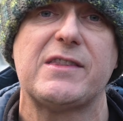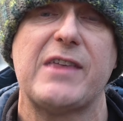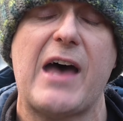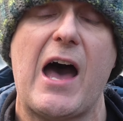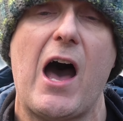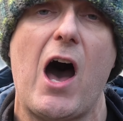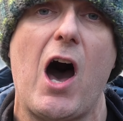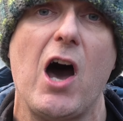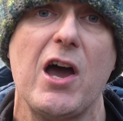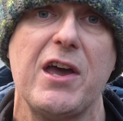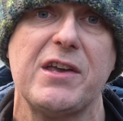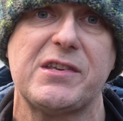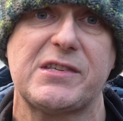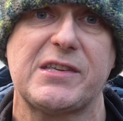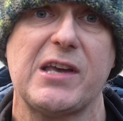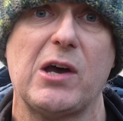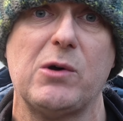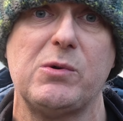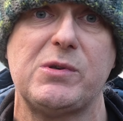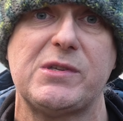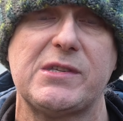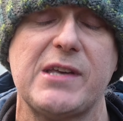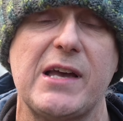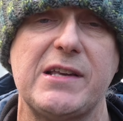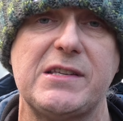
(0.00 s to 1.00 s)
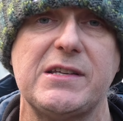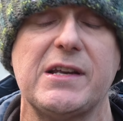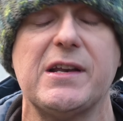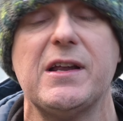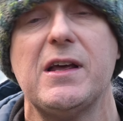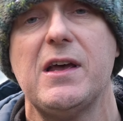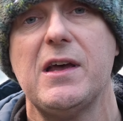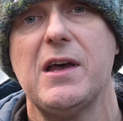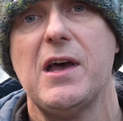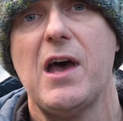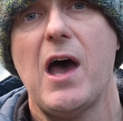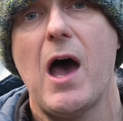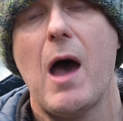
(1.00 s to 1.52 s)
that ISO setting.
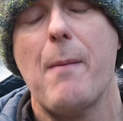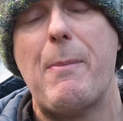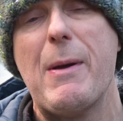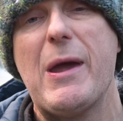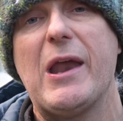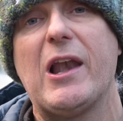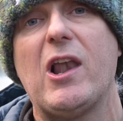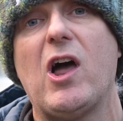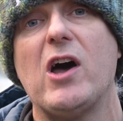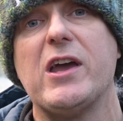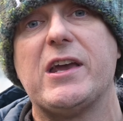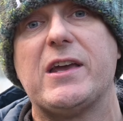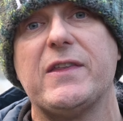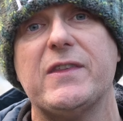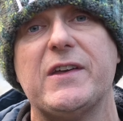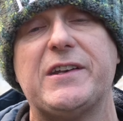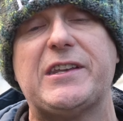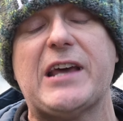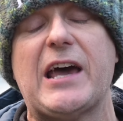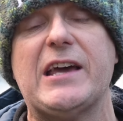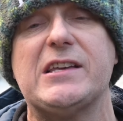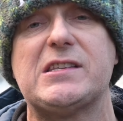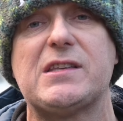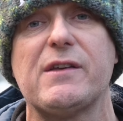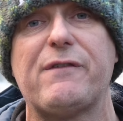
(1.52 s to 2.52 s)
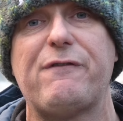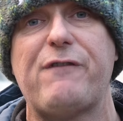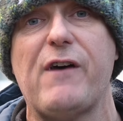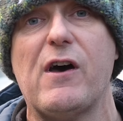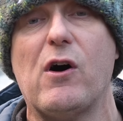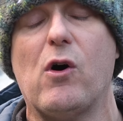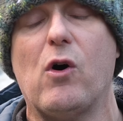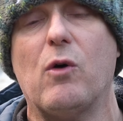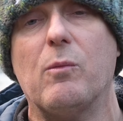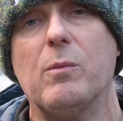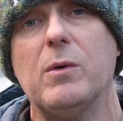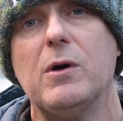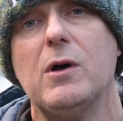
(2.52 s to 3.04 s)
A bit like in the days of
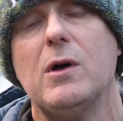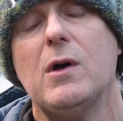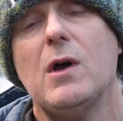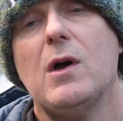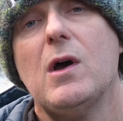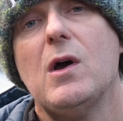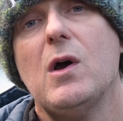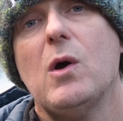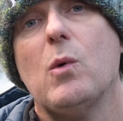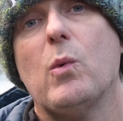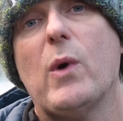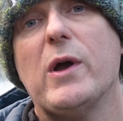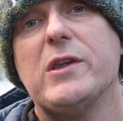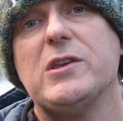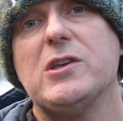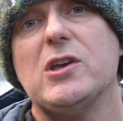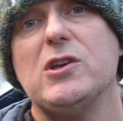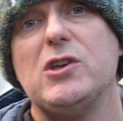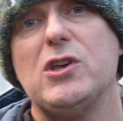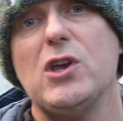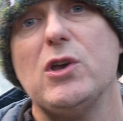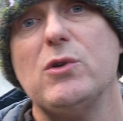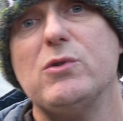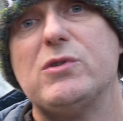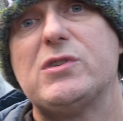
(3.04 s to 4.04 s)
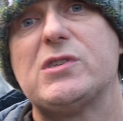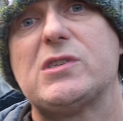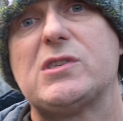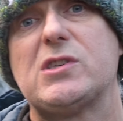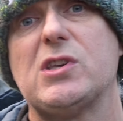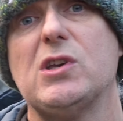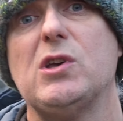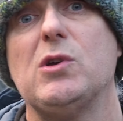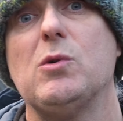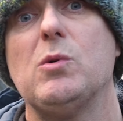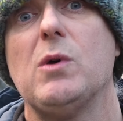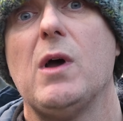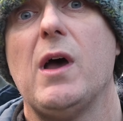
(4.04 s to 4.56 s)
film, when you used
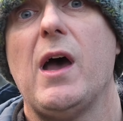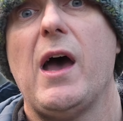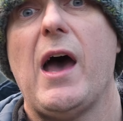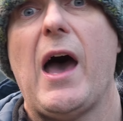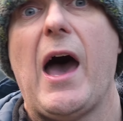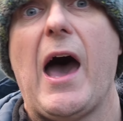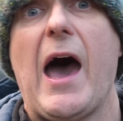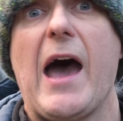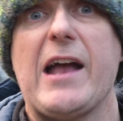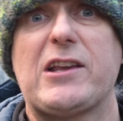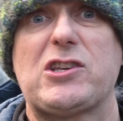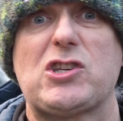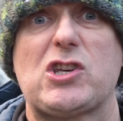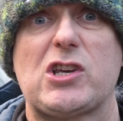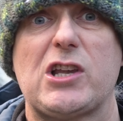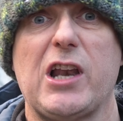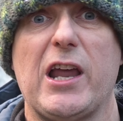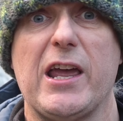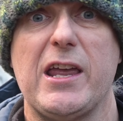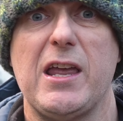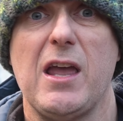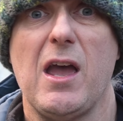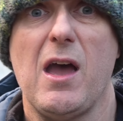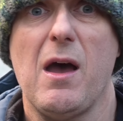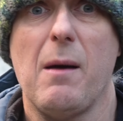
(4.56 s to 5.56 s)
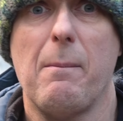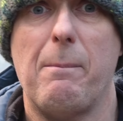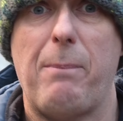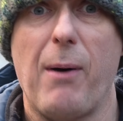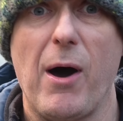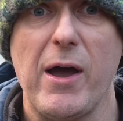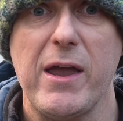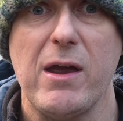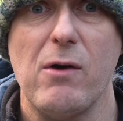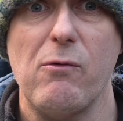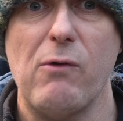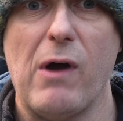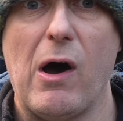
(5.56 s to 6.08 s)
to actually
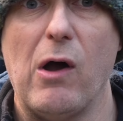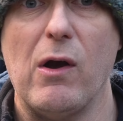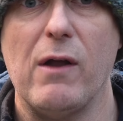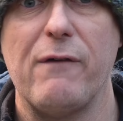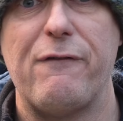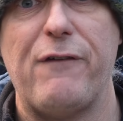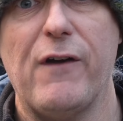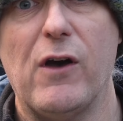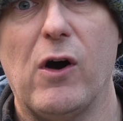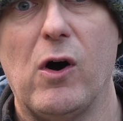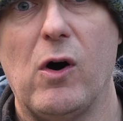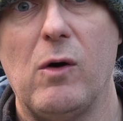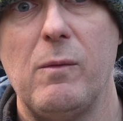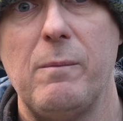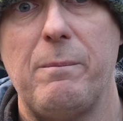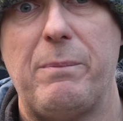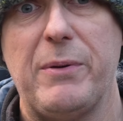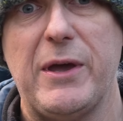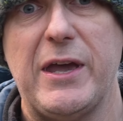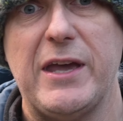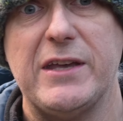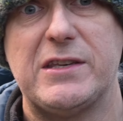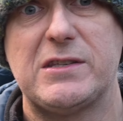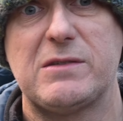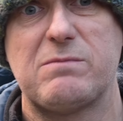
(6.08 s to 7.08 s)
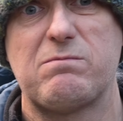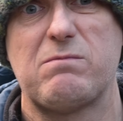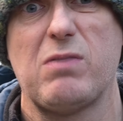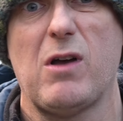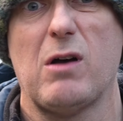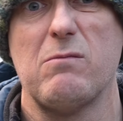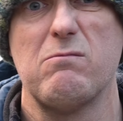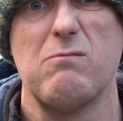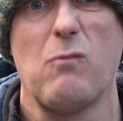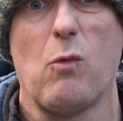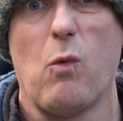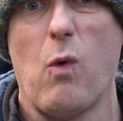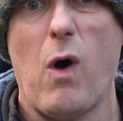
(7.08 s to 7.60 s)
buy a roll of film, be it
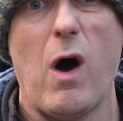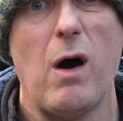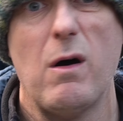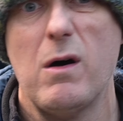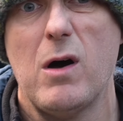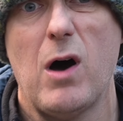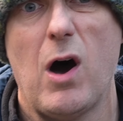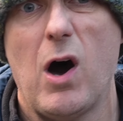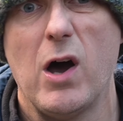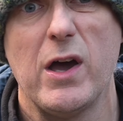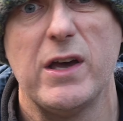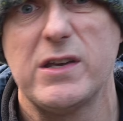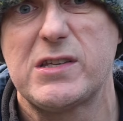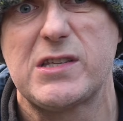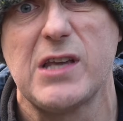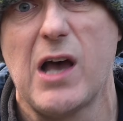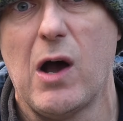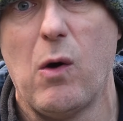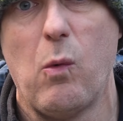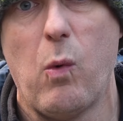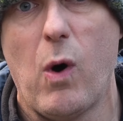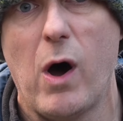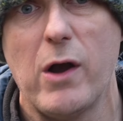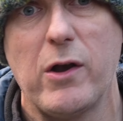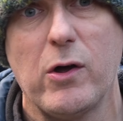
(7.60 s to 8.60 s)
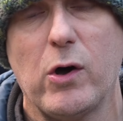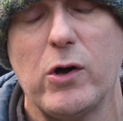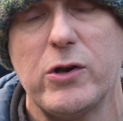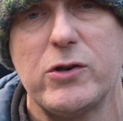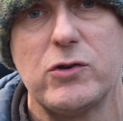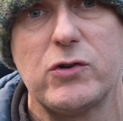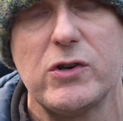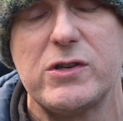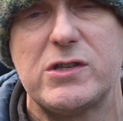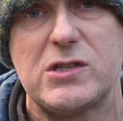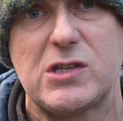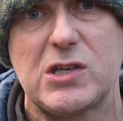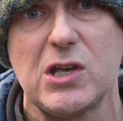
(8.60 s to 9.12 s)
ISO
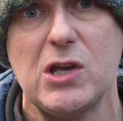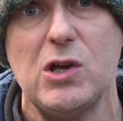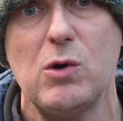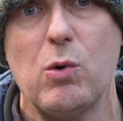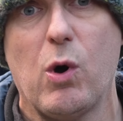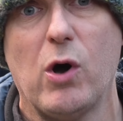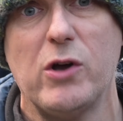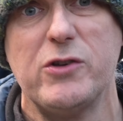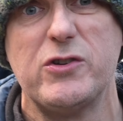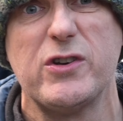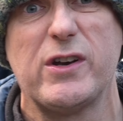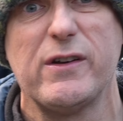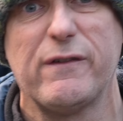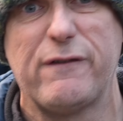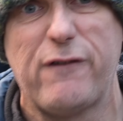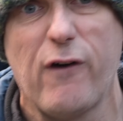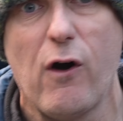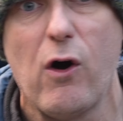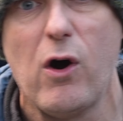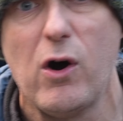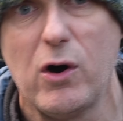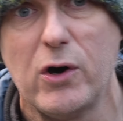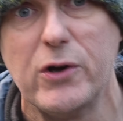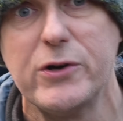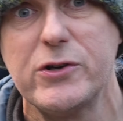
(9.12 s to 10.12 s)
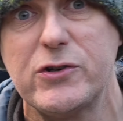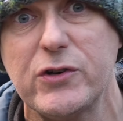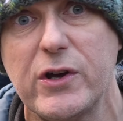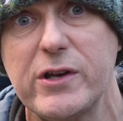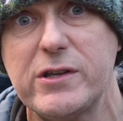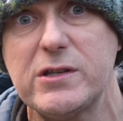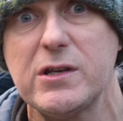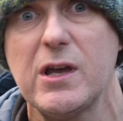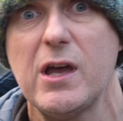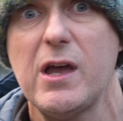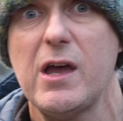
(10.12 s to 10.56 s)
100, 200 or 400,